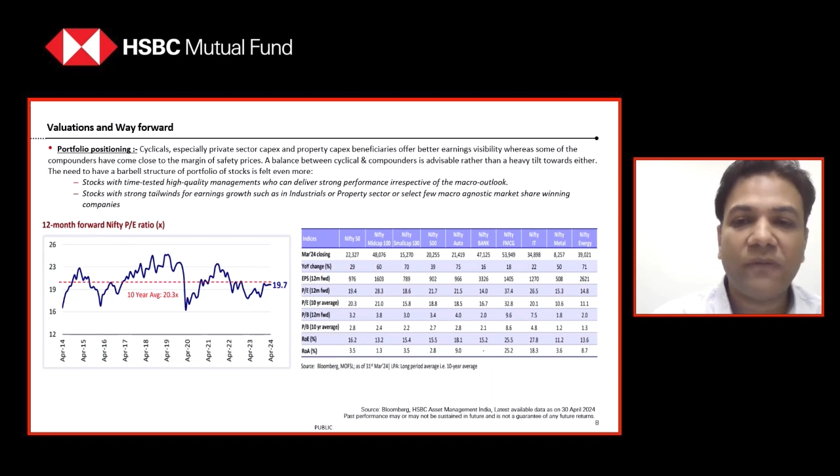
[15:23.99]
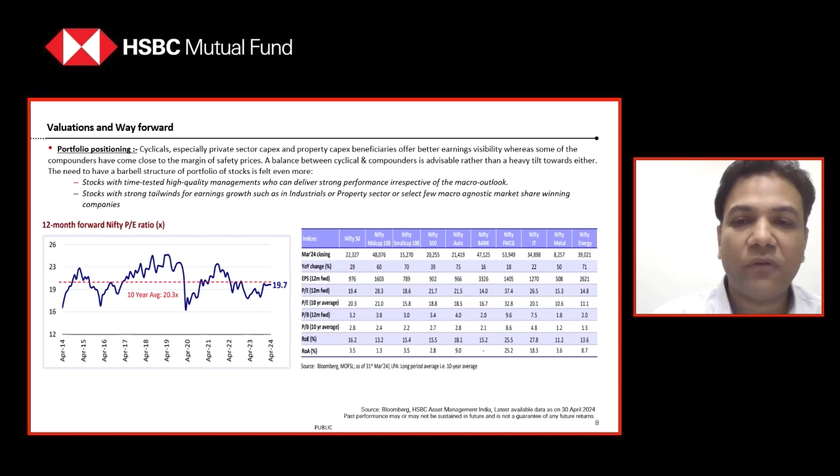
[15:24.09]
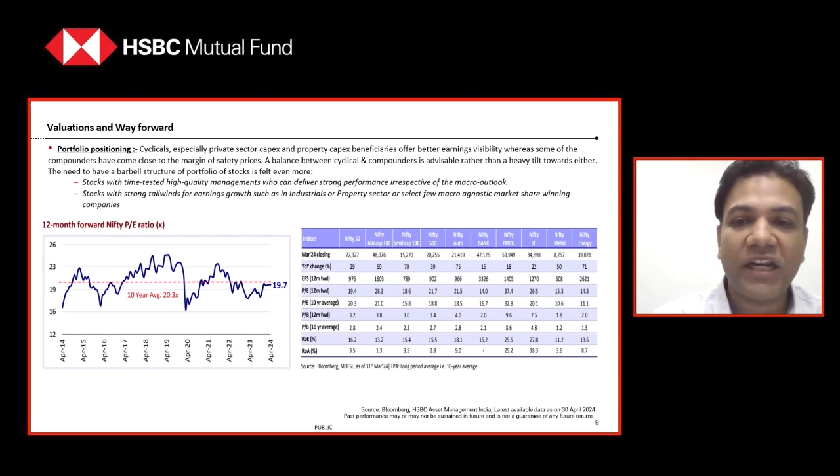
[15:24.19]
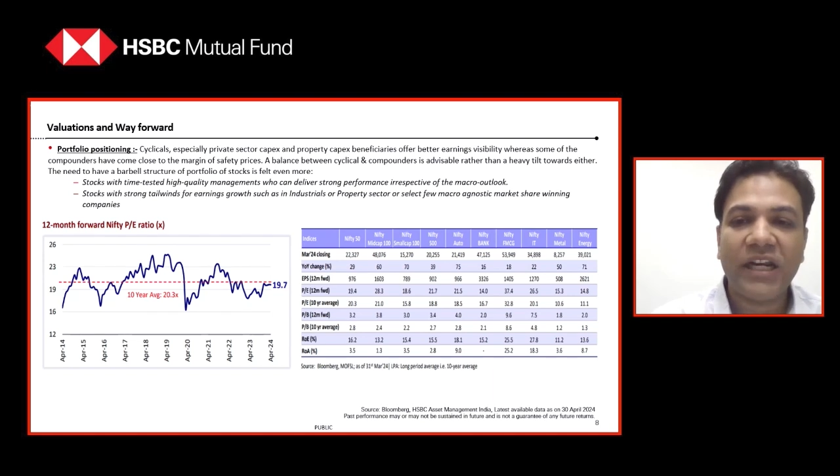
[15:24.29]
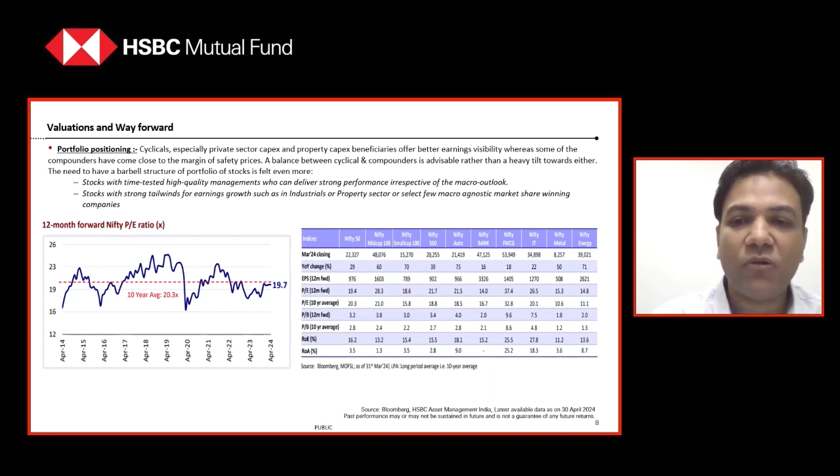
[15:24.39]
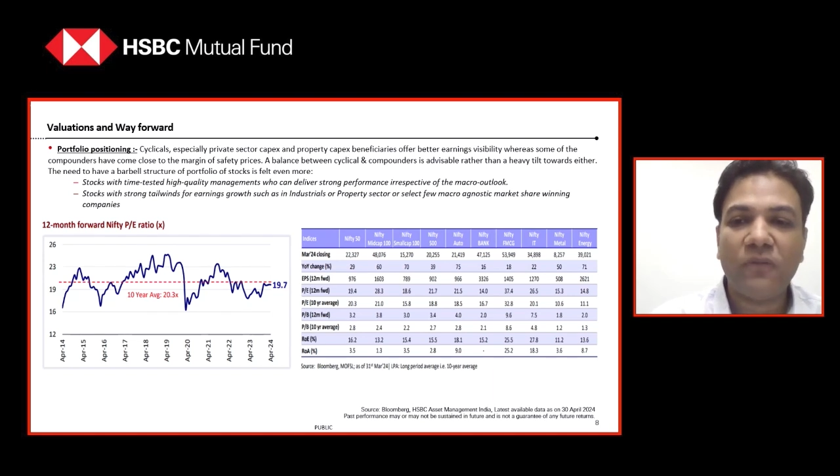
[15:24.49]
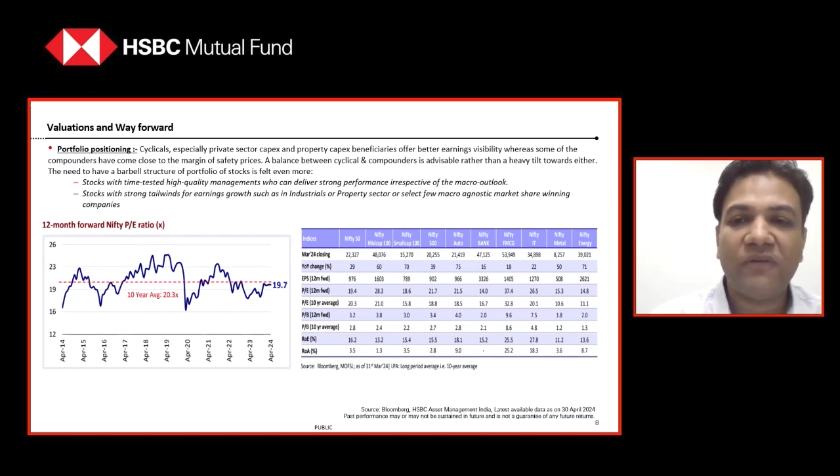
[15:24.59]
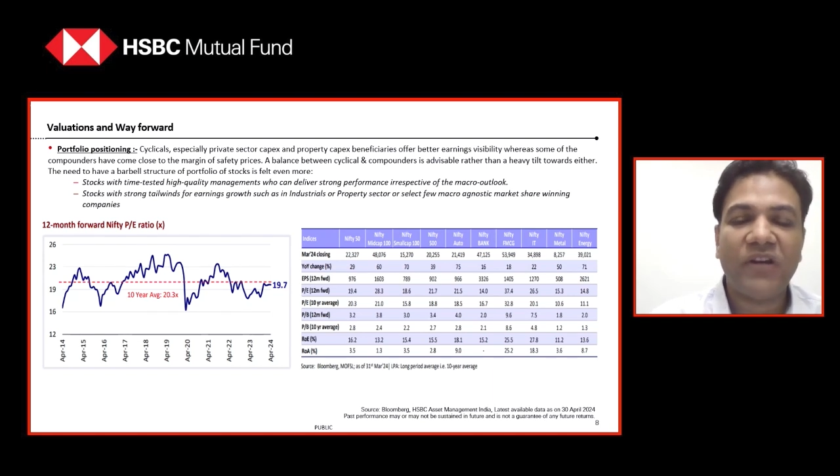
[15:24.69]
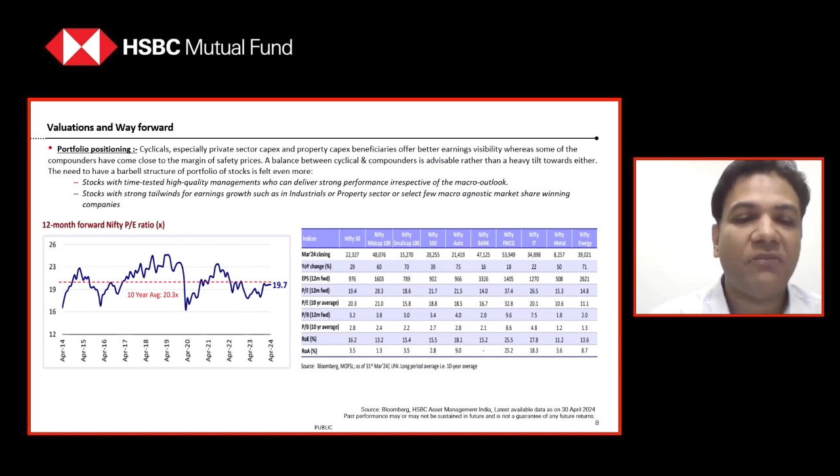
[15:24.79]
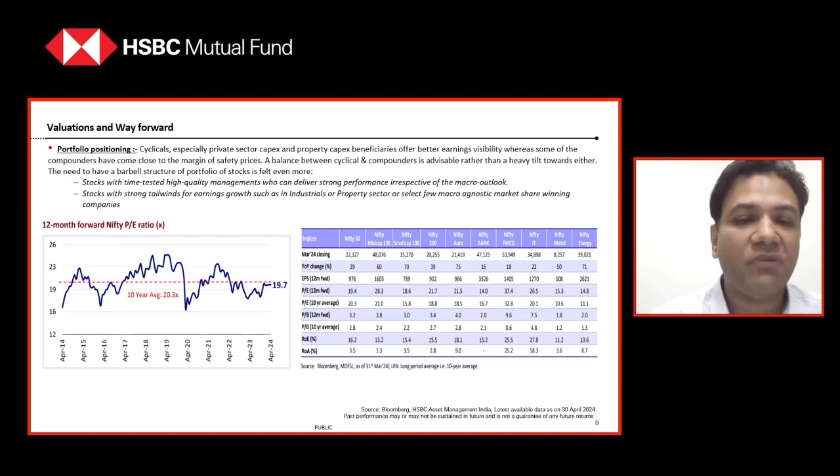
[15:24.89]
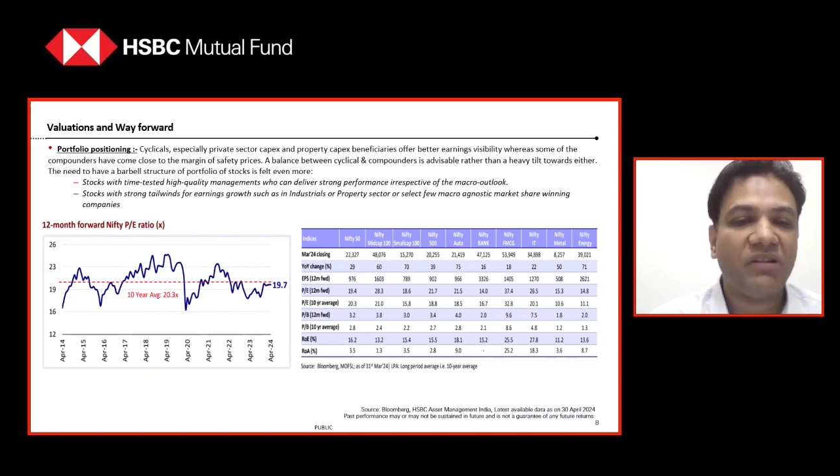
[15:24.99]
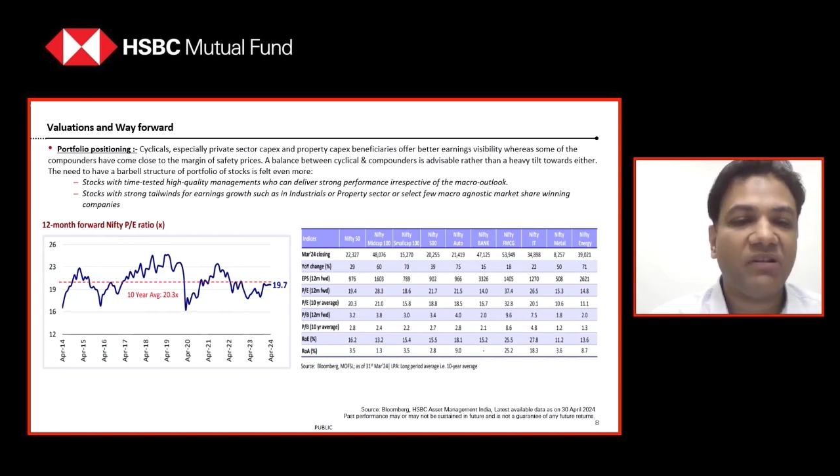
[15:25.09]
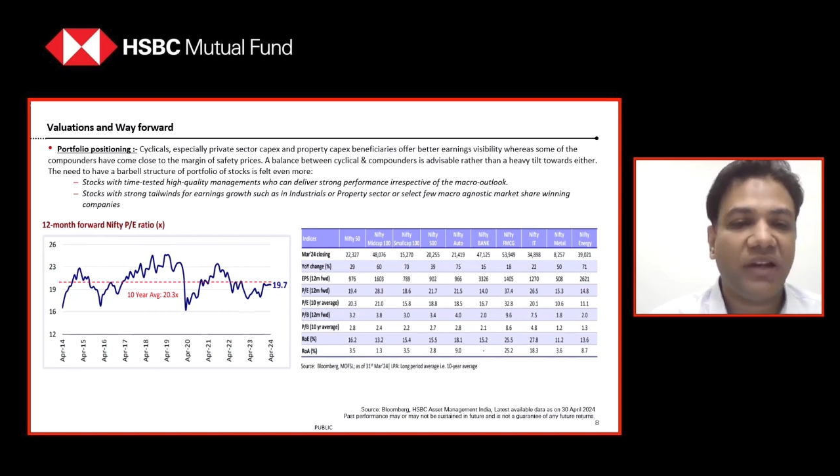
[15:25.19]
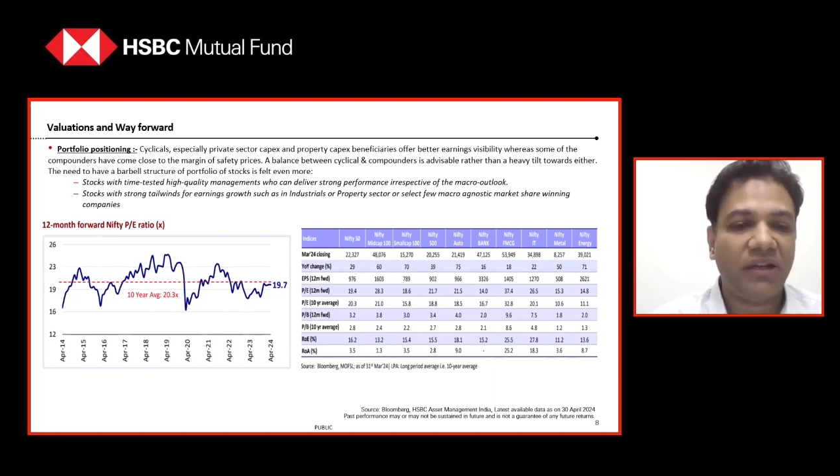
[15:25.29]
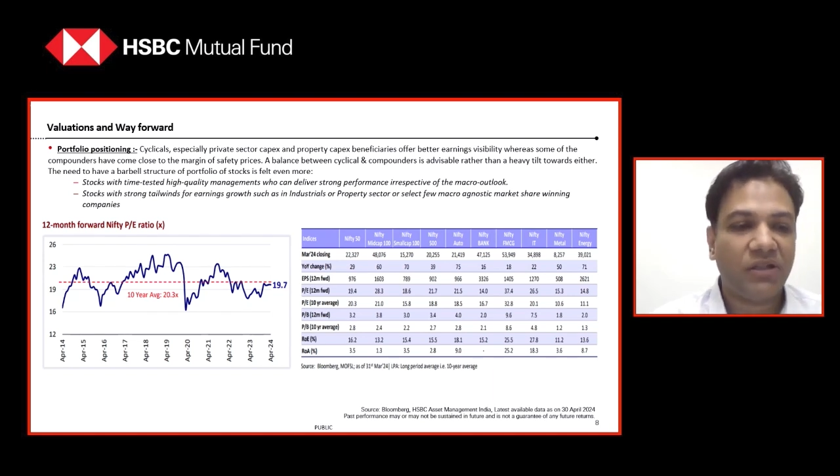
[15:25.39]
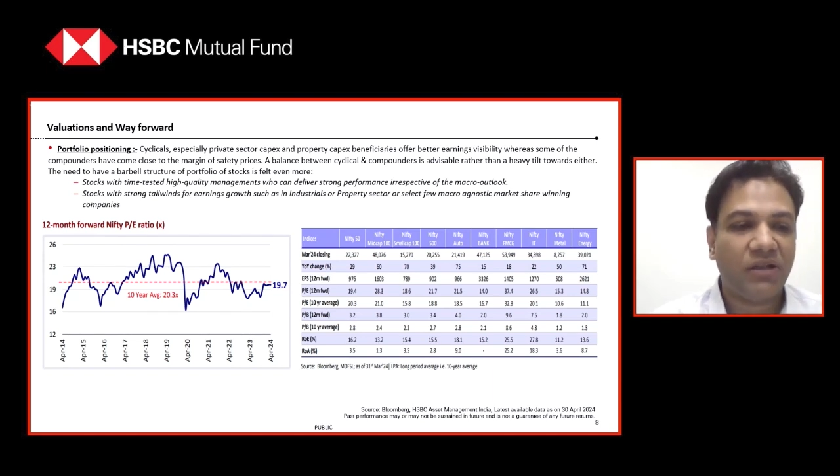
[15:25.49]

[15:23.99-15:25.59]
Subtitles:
14 to 15% range.